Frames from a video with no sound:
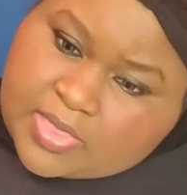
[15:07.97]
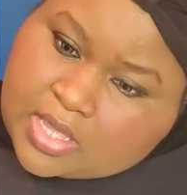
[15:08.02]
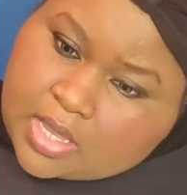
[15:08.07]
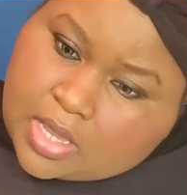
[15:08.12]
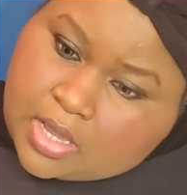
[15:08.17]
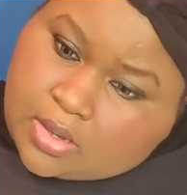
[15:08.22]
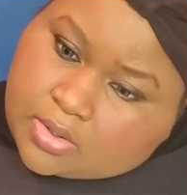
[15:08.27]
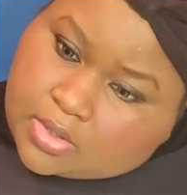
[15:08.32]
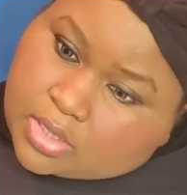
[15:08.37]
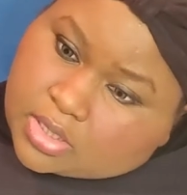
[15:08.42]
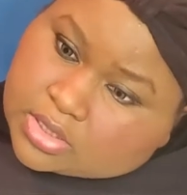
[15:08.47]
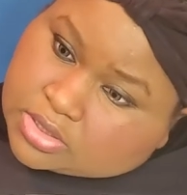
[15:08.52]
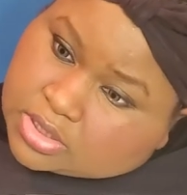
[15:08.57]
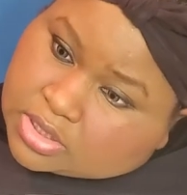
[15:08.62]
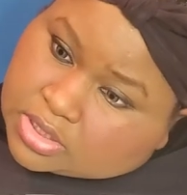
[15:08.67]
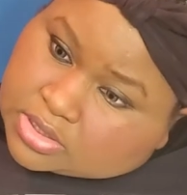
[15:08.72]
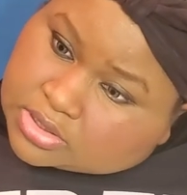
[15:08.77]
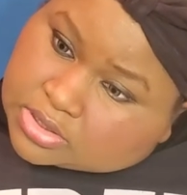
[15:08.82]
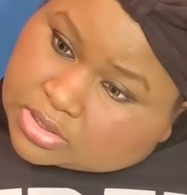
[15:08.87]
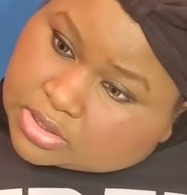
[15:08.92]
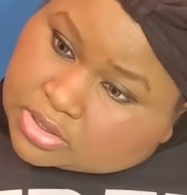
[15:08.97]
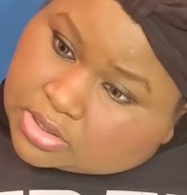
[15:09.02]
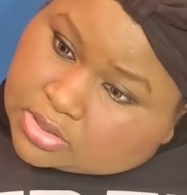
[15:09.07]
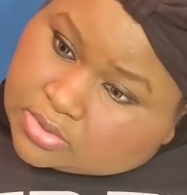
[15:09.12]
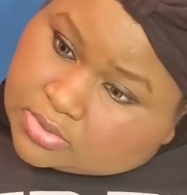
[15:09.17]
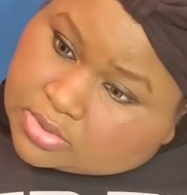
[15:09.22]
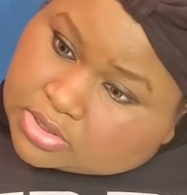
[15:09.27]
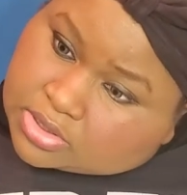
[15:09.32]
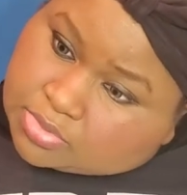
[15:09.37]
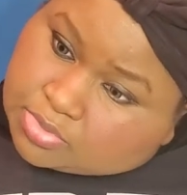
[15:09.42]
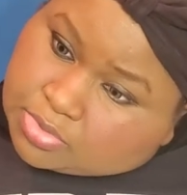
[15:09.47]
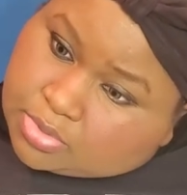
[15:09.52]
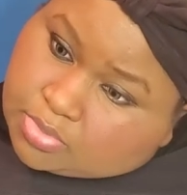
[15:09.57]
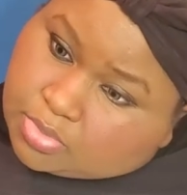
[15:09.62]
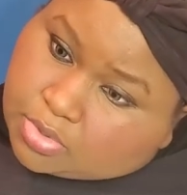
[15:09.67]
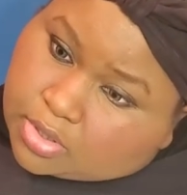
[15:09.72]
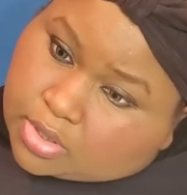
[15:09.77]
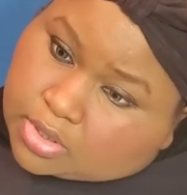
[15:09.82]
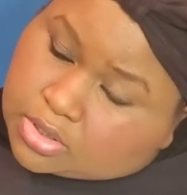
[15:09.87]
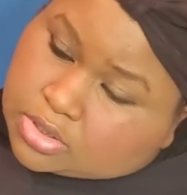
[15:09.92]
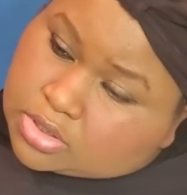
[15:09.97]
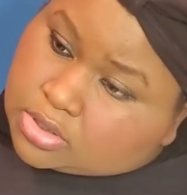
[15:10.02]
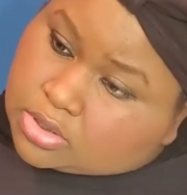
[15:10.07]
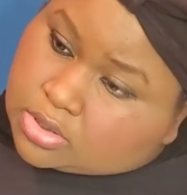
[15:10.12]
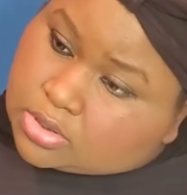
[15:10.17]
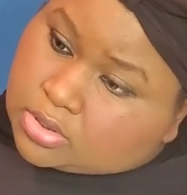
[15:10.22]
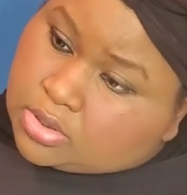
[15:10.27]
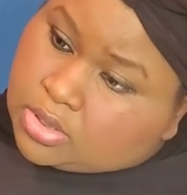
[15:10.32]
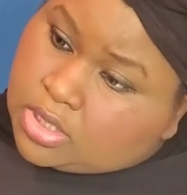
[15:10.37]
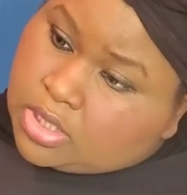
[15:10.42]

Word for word: Oh, it also has a USB part too.